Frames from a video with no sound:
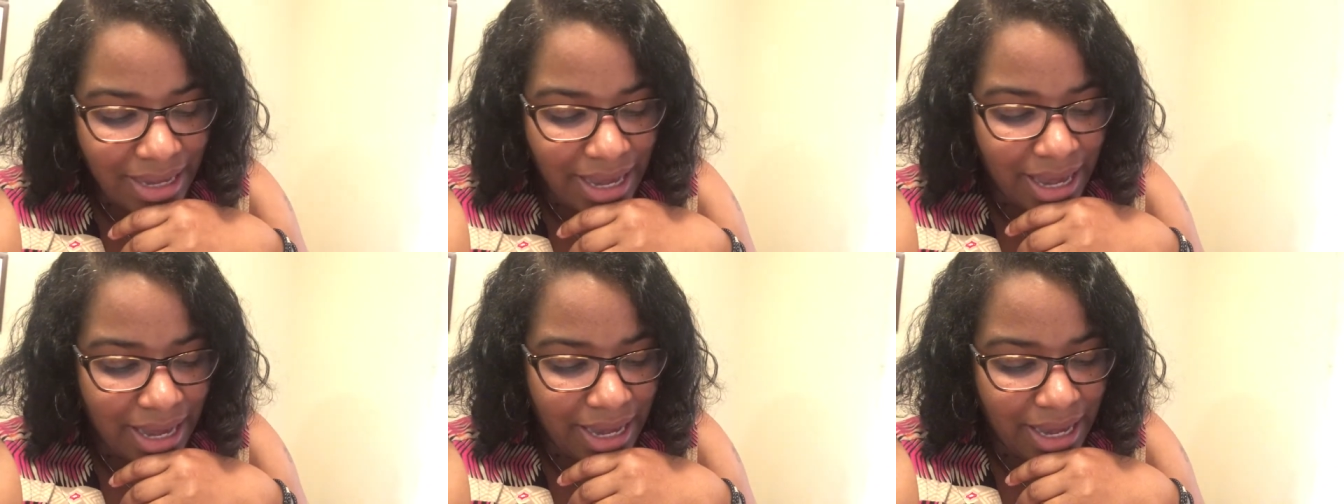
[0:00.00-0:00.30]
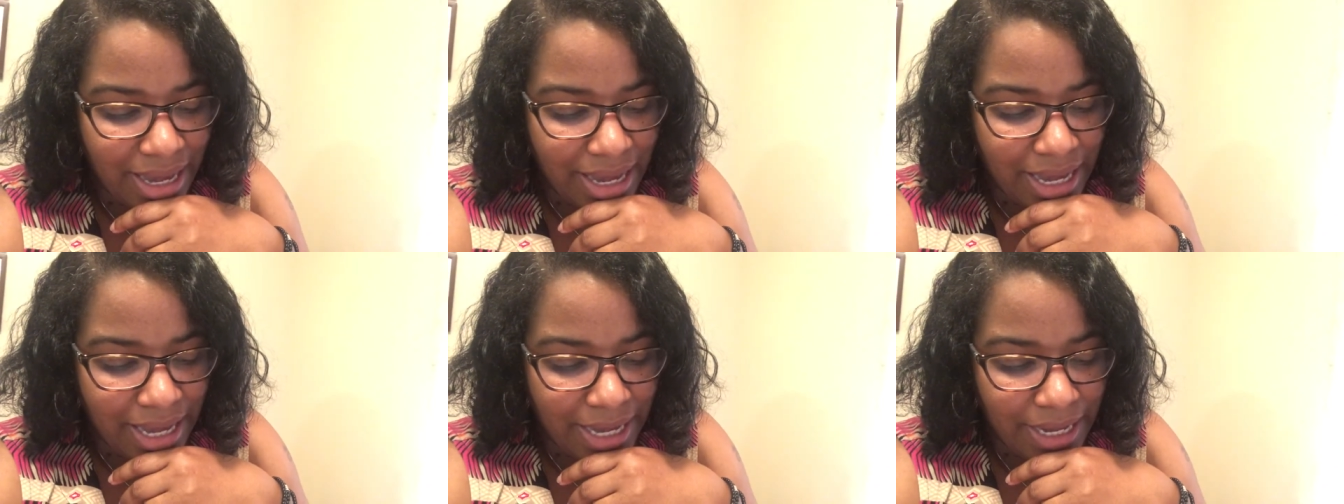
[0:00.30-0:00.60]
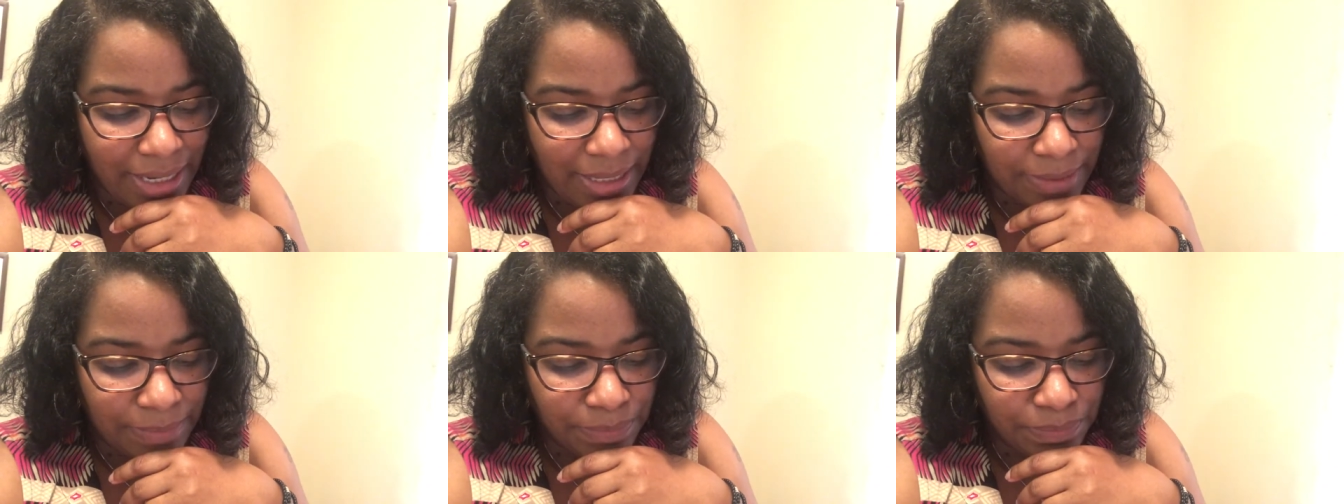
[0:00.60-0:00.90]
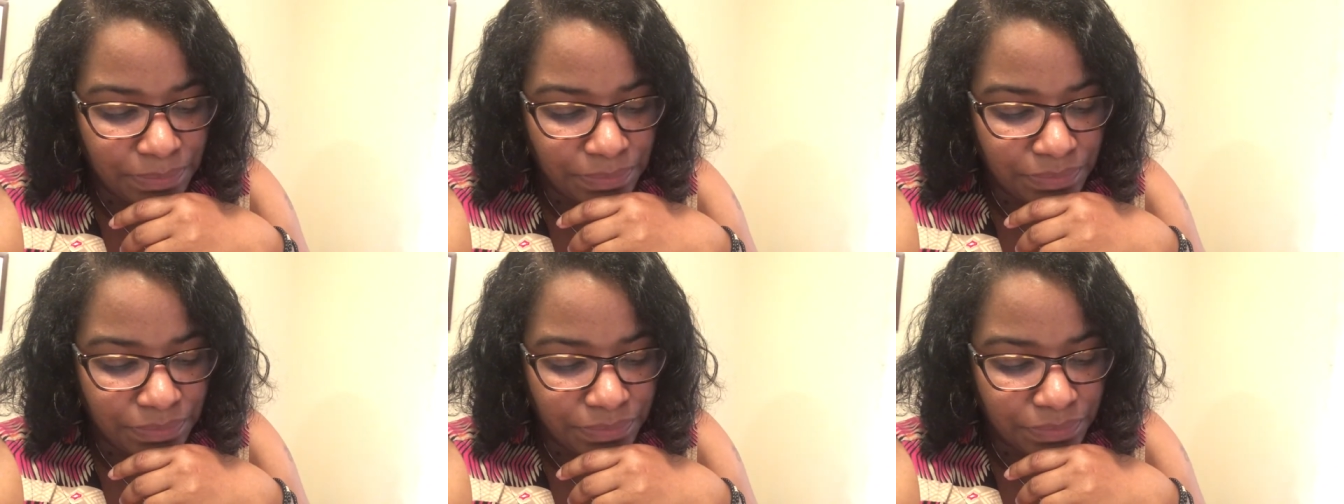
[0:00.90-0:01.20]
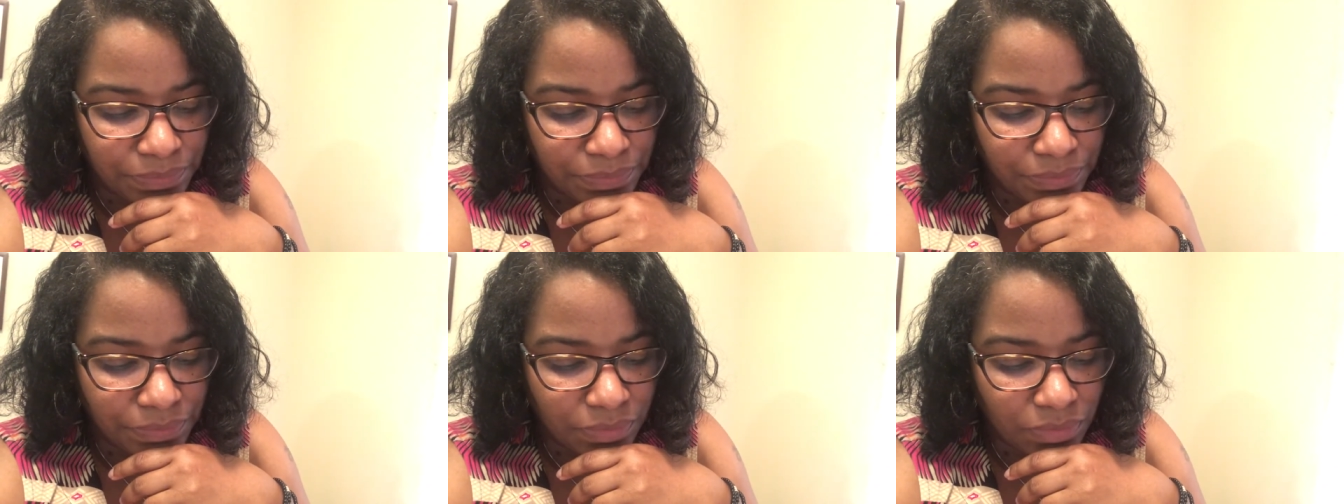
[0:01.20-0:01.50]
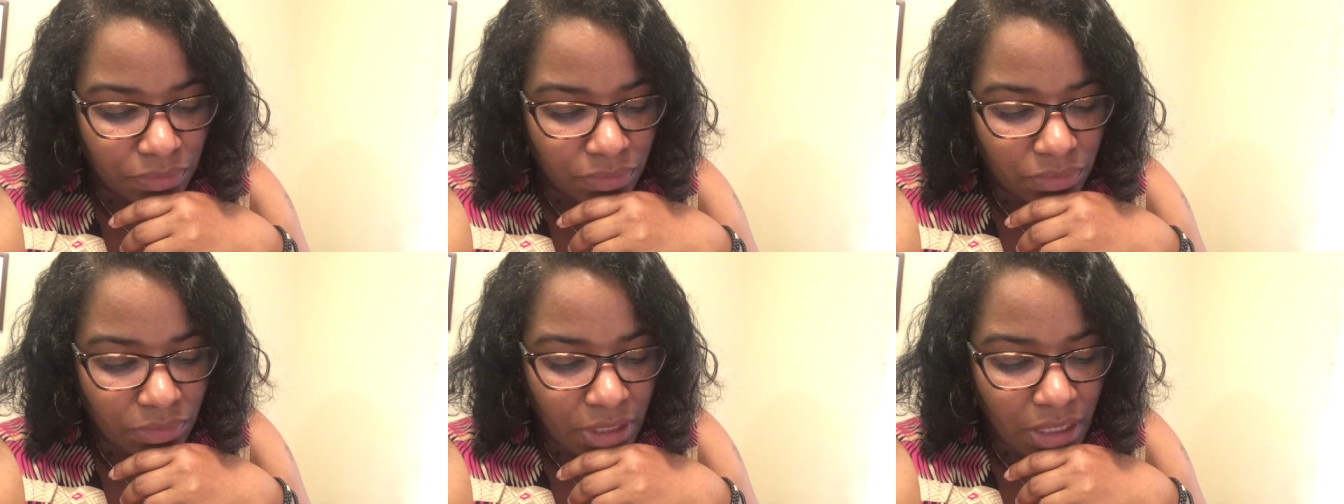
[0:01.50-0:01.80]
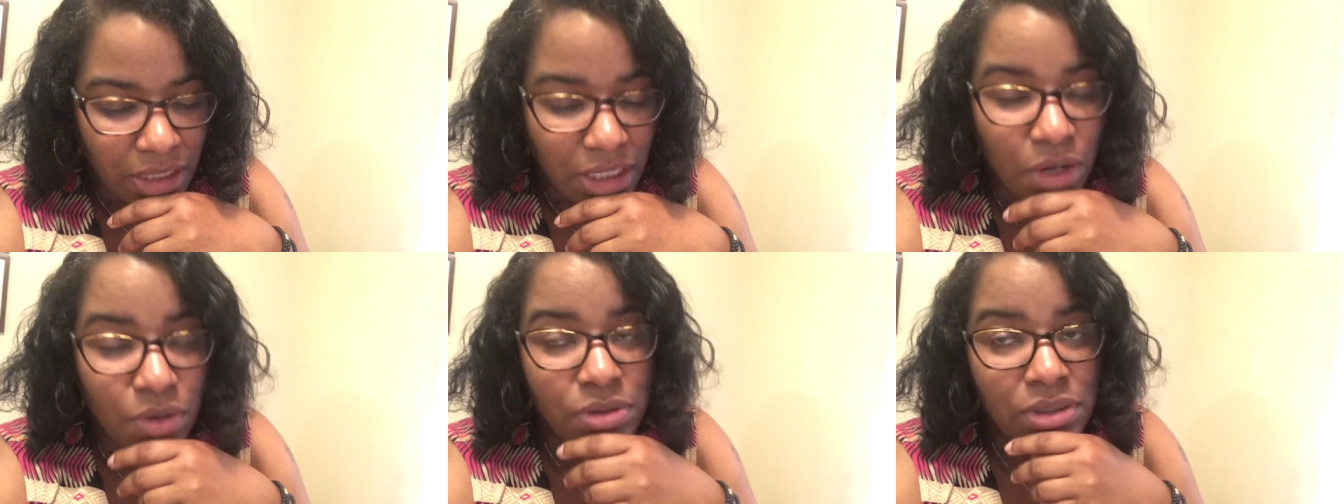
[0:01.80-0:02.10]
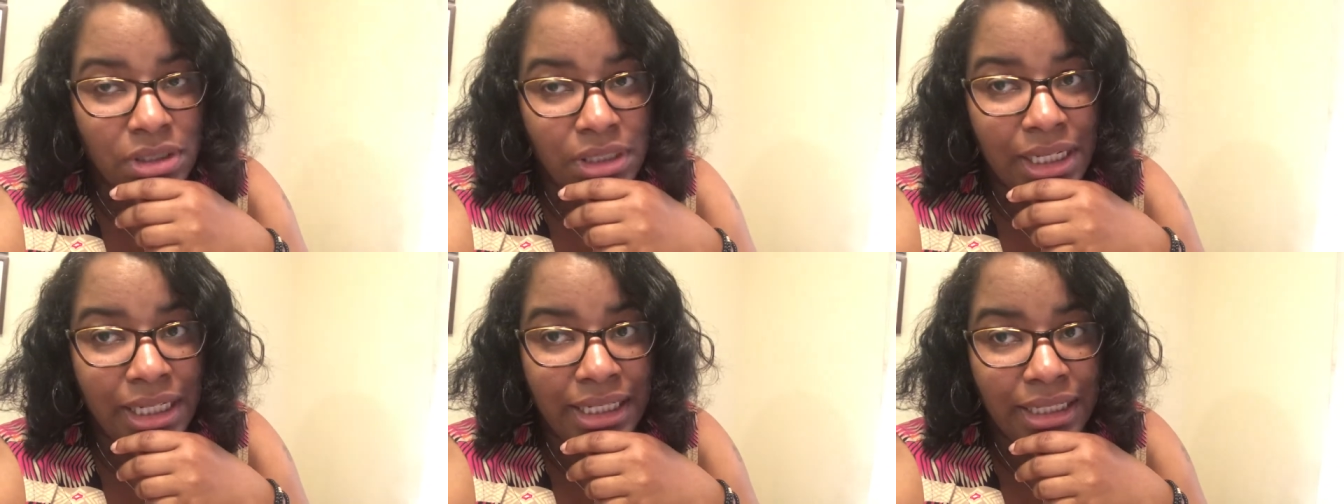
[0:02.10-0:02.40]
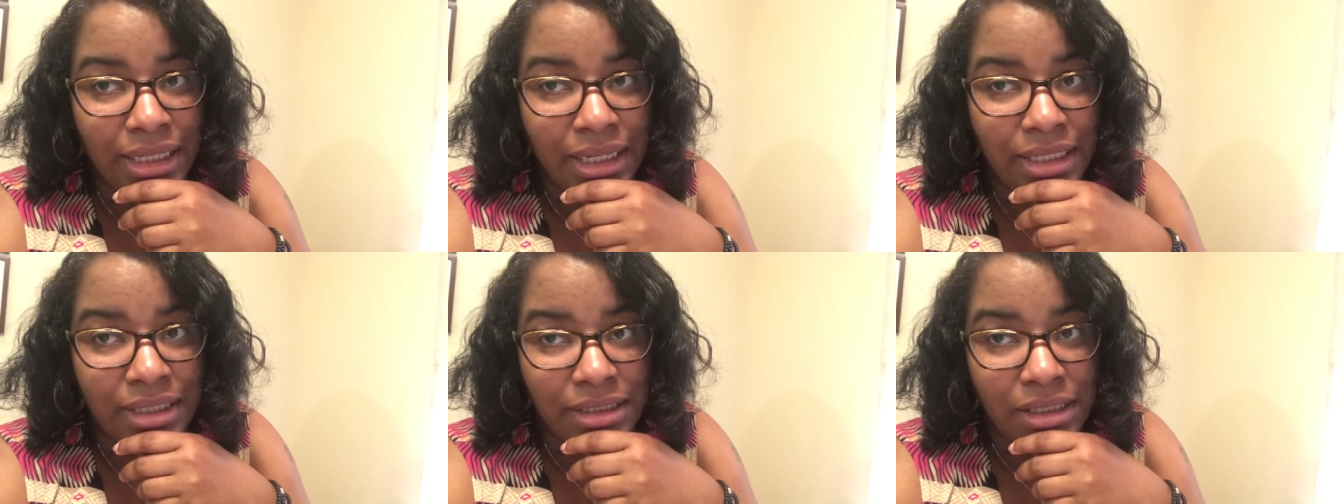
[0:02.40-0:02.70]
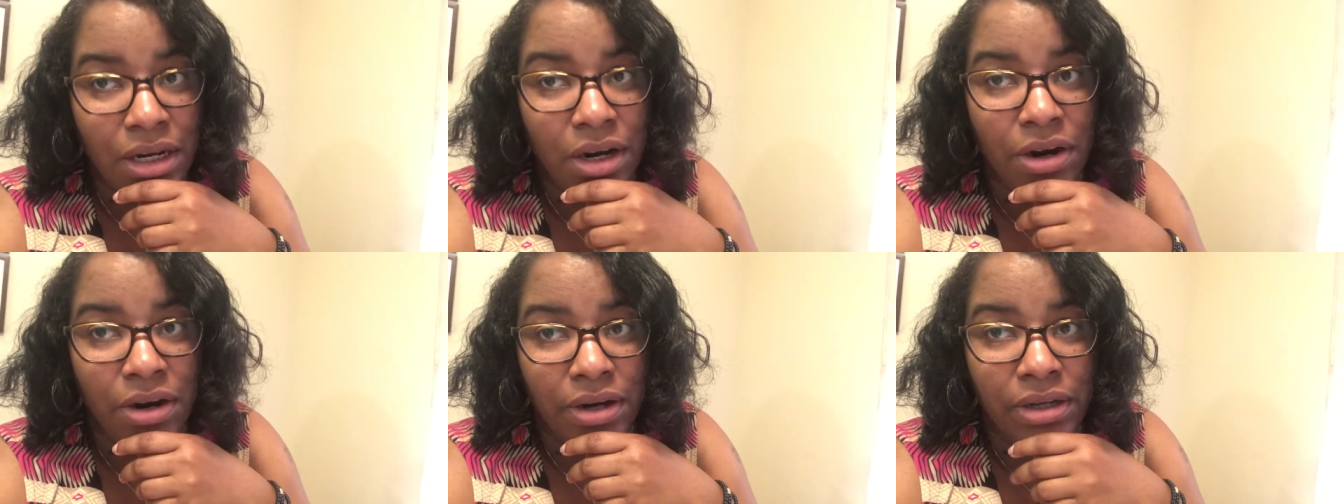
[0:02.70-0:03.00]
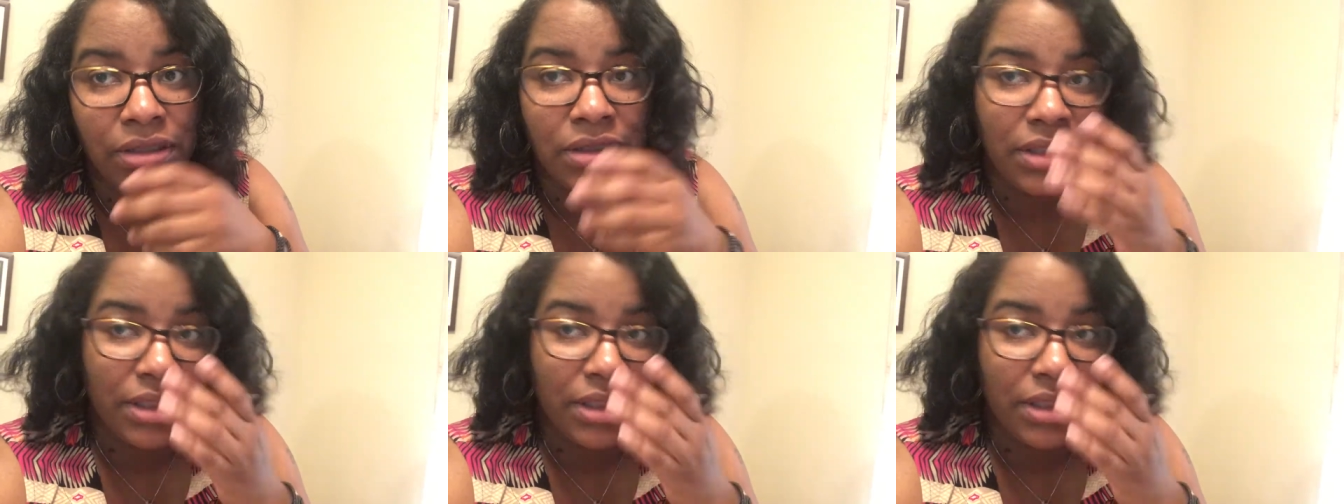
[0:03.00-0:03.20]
and those knee kicks are,